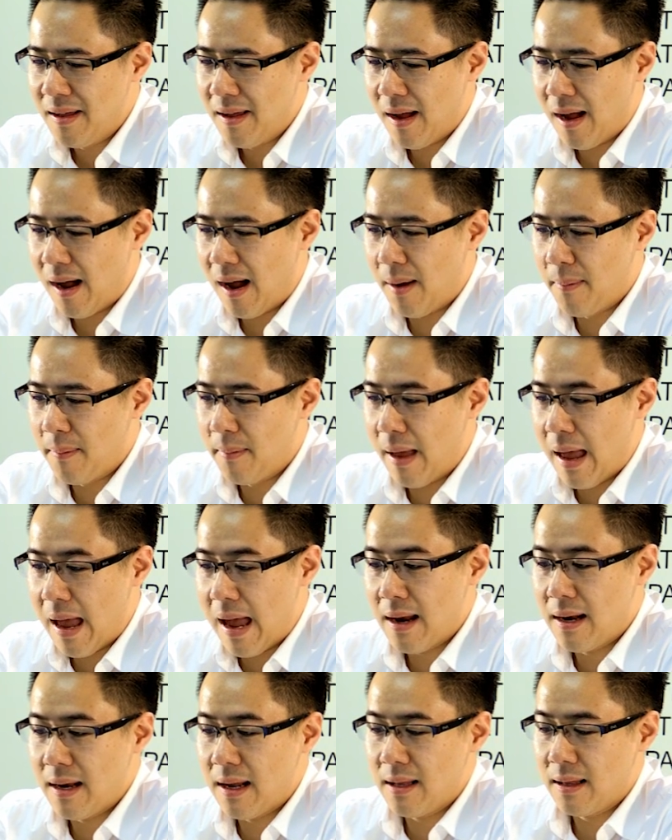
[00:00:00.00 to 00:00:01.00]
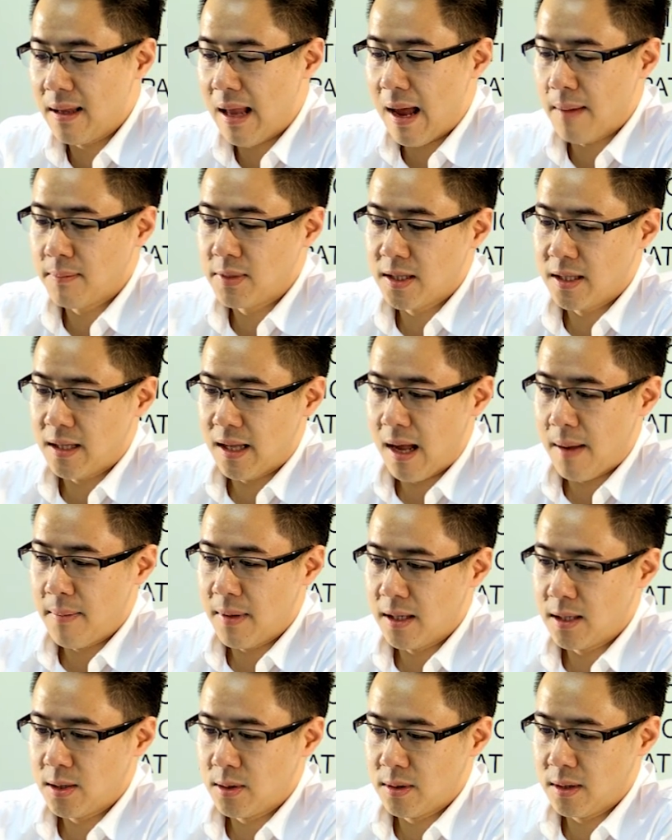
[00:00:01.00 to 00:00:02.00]
and in Amsterdam
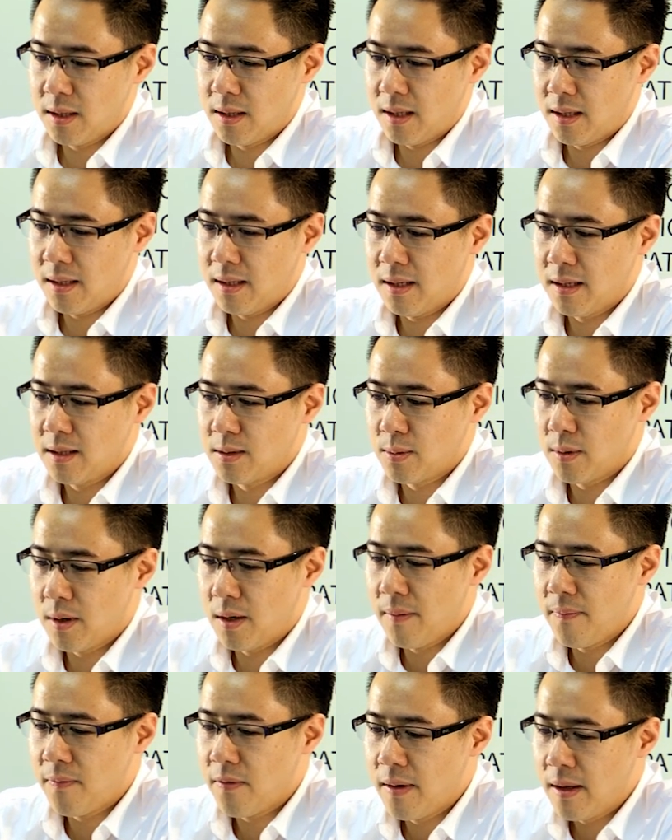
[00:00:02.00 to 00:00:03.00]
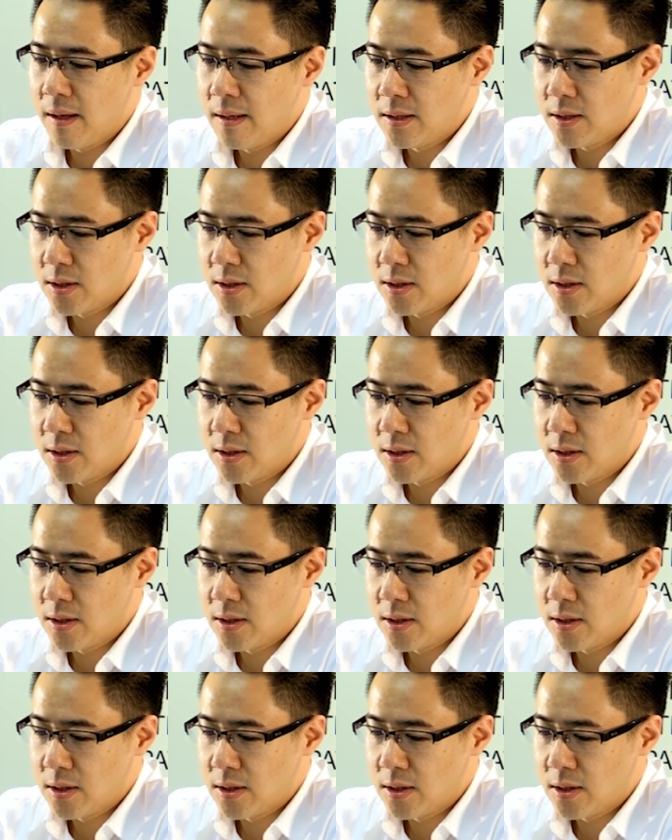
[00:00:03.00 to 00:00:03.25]
as well.